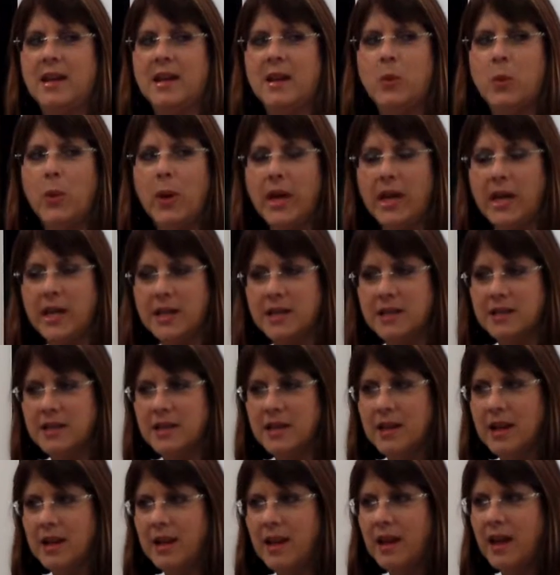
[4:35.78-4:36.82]
And I wait.
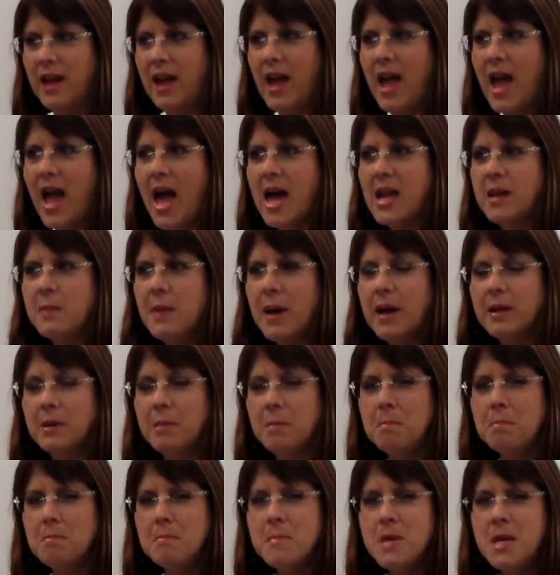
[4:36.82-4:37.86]
About
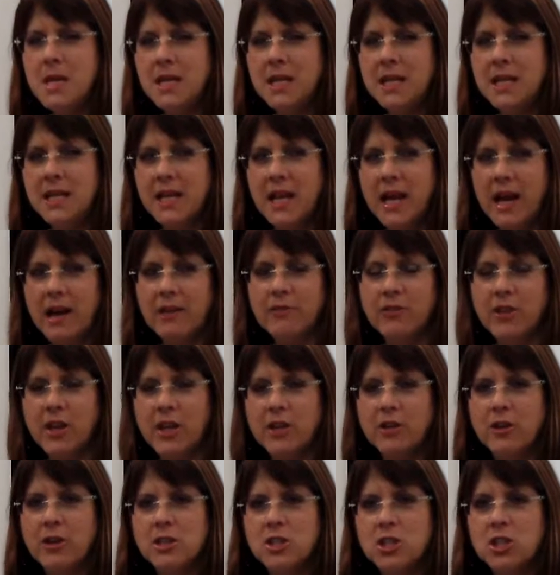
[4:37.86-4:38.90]
a minute and a half
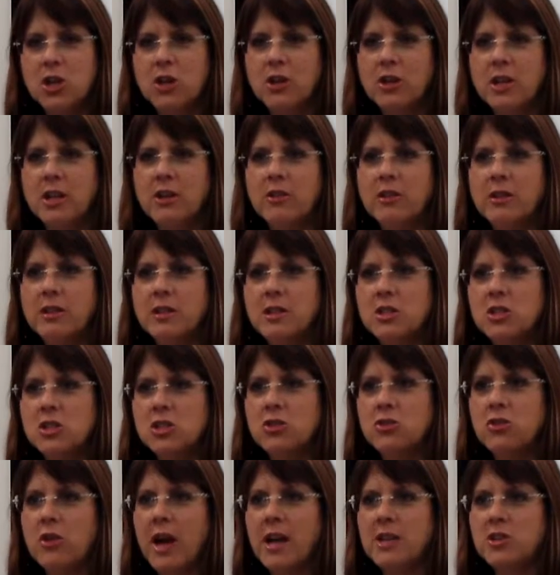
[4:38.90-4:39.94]
later, I start hearing this
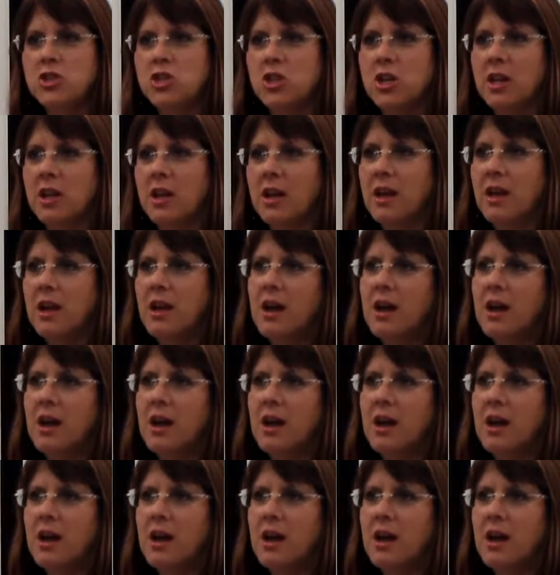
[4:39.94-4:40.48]
scratching.